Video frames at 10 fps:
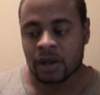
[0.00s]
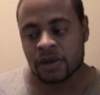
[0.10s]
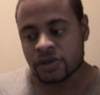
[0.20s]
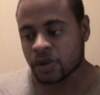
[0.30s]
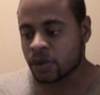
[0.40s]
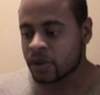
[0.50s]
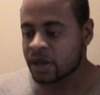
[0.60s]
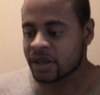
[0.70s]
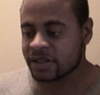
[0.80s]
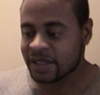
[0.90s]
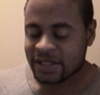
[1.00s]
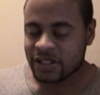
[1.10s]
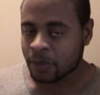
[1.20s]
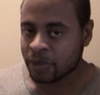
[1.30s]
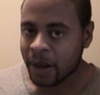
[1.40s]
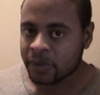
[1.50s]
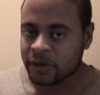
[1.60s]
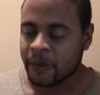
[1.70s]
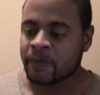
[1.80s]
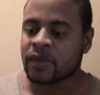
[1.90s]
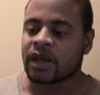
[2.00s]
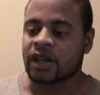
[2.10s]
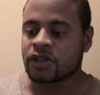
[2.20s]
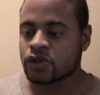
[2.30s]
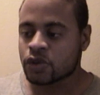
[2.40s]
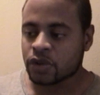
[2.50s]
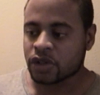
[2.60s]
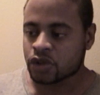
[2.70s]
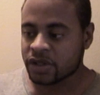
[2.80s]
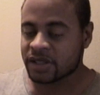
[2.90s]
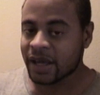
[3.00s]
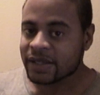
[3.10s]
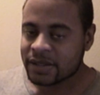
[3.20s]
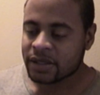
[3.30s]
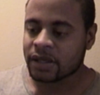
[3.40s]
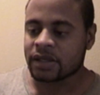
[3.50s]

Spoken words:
So that is the problem. And until we address that,